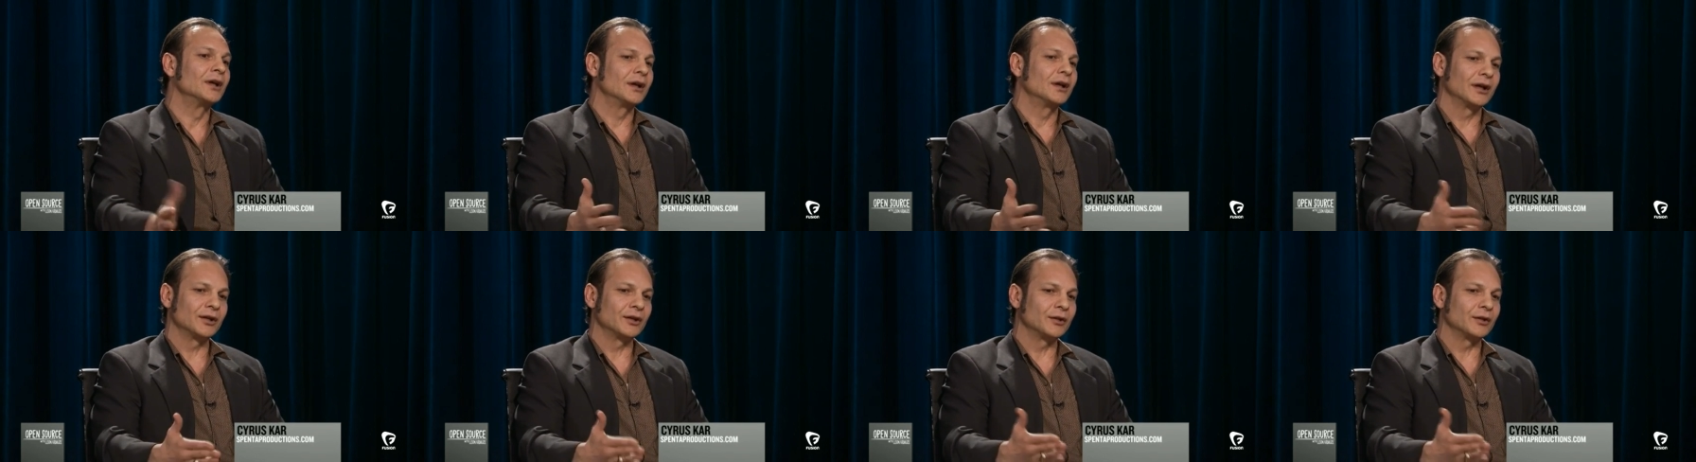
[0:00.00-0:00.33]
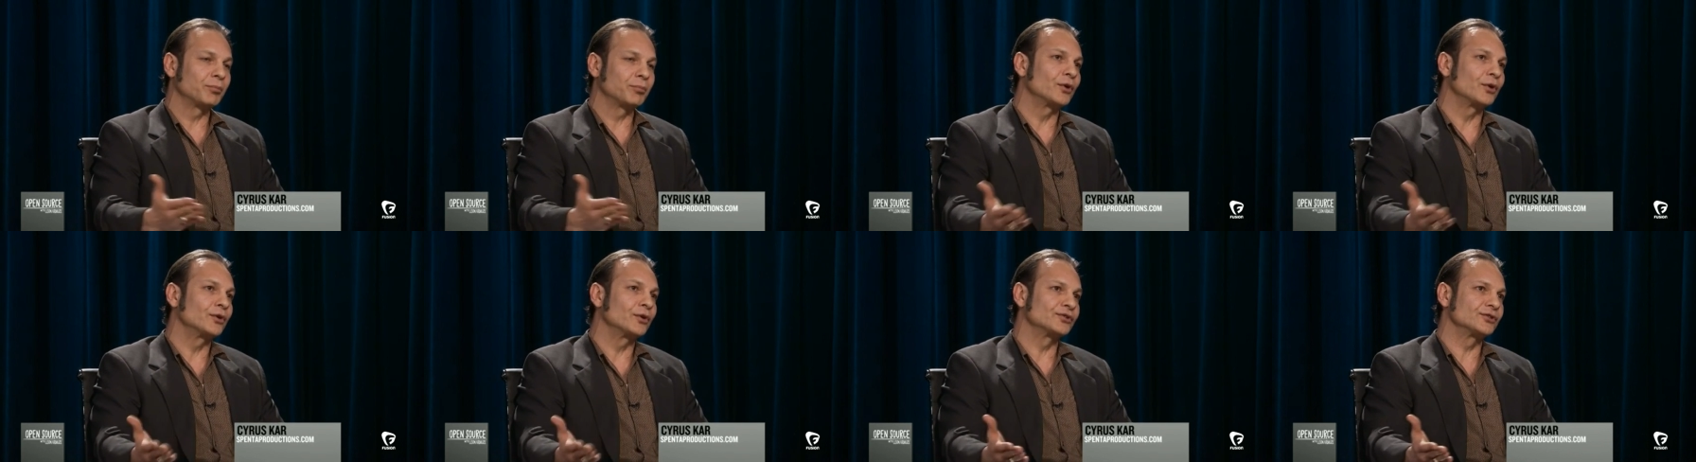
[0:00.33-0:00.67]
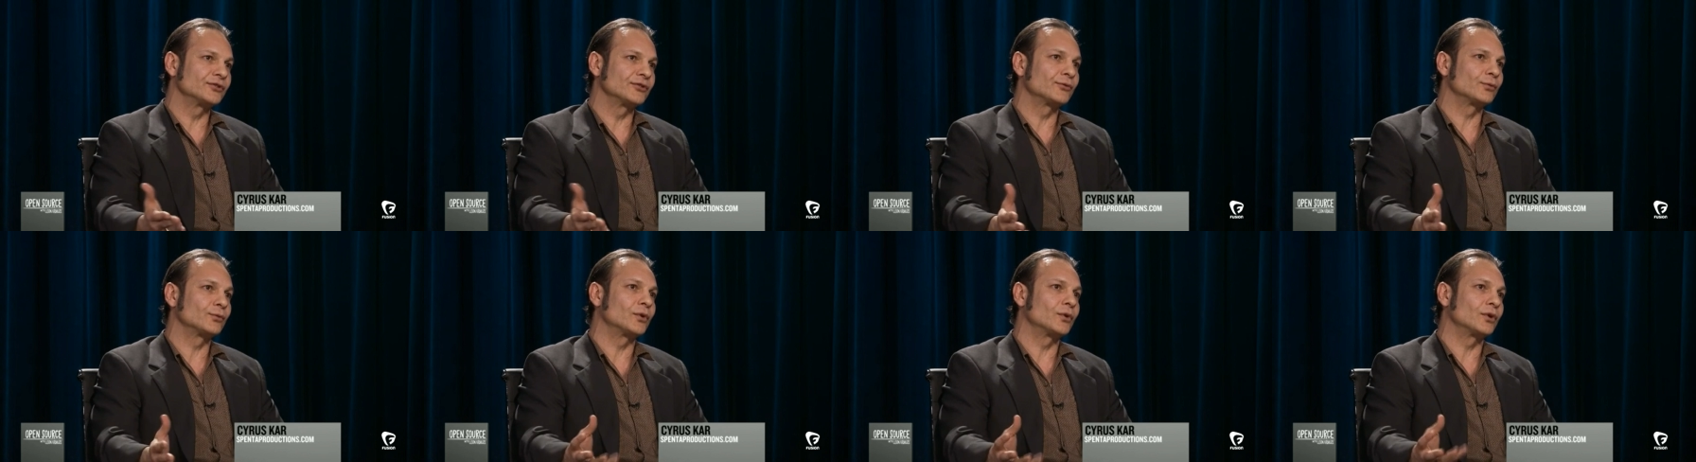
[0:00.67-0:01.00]
the
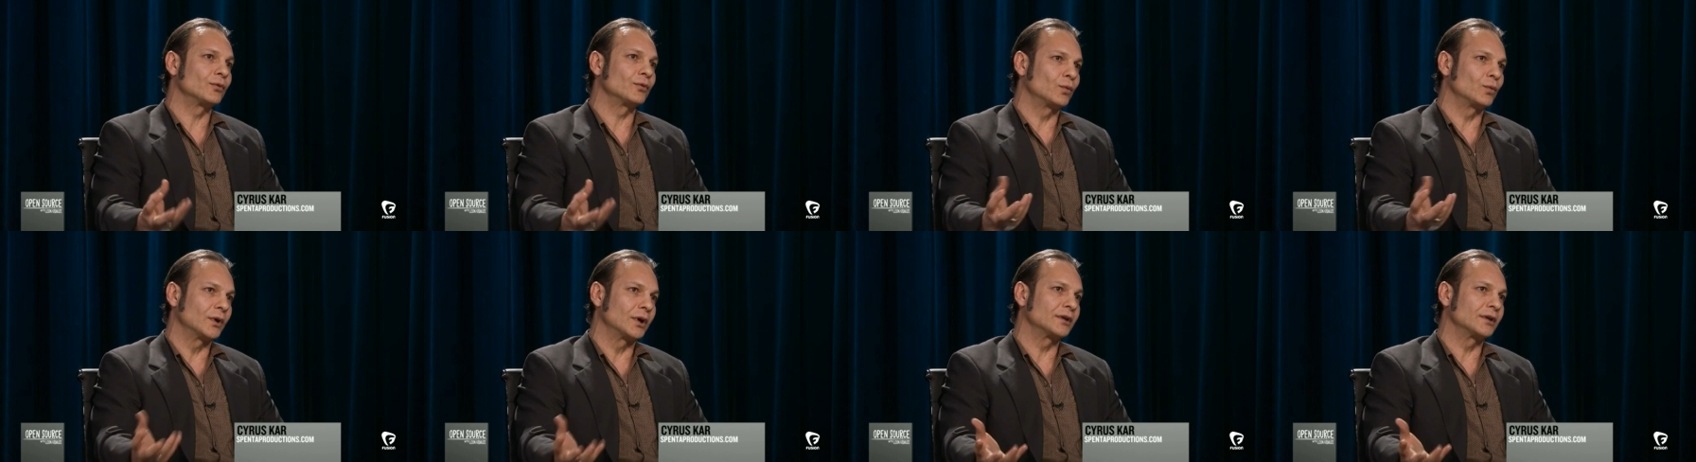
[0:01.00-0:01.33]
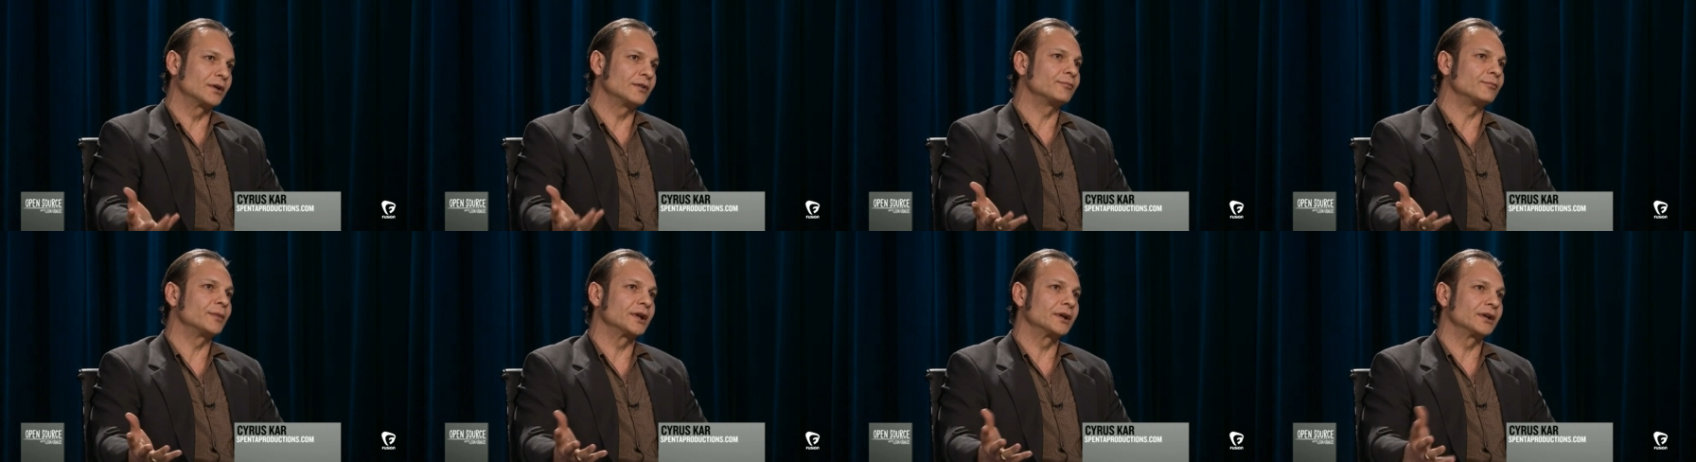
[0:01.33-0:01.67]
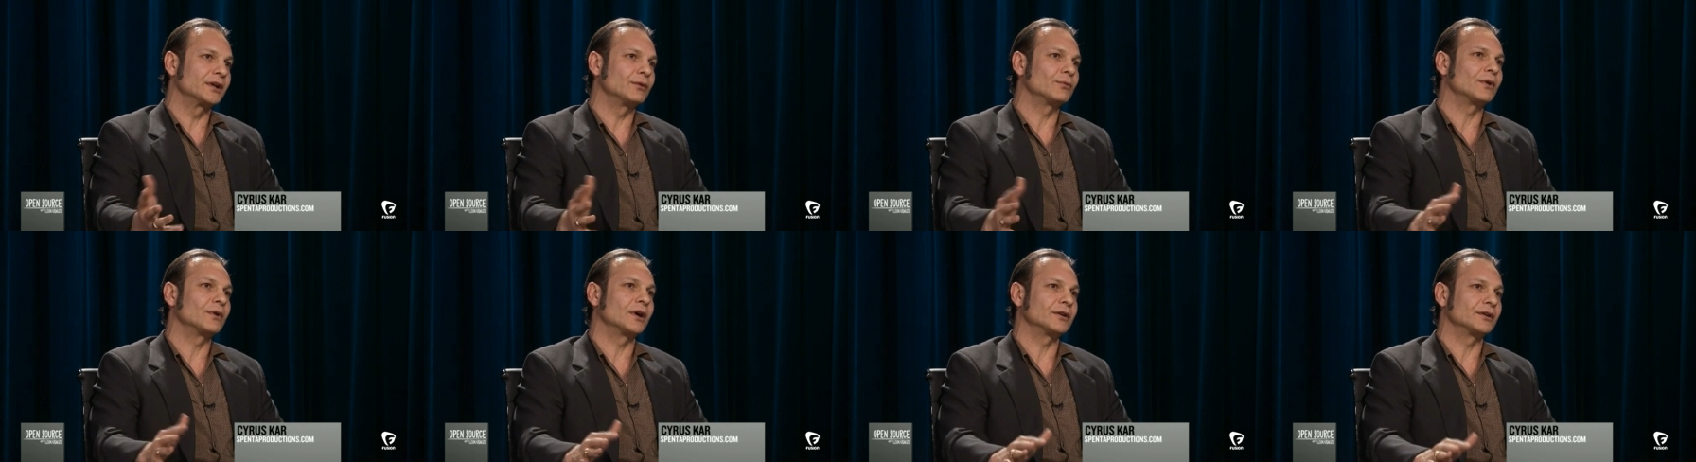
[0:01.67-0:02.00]
Persians were one of many
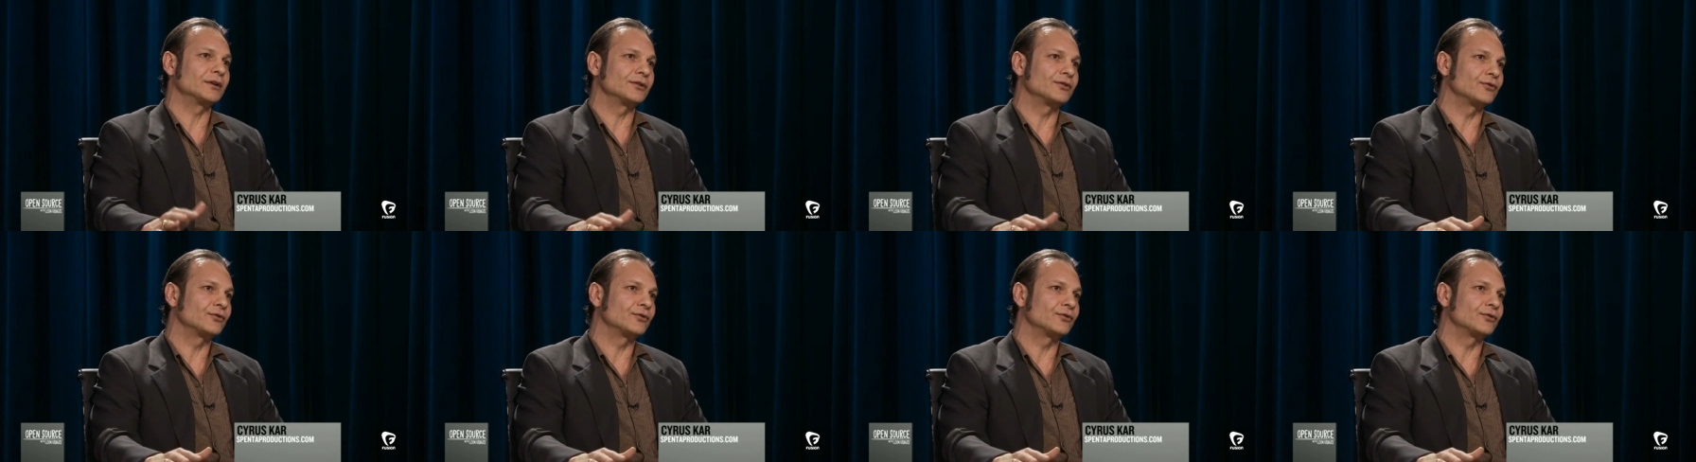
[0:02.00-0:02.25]
Iranian tribes.